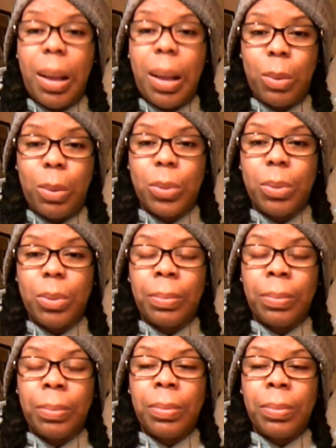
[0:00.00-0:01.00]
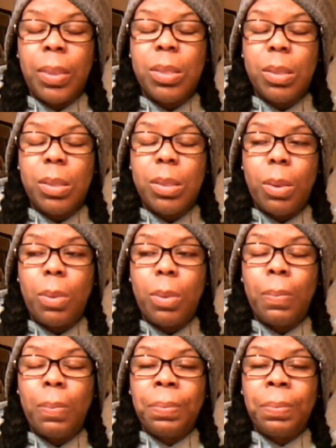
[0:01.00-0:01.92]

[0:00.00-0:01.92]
house. So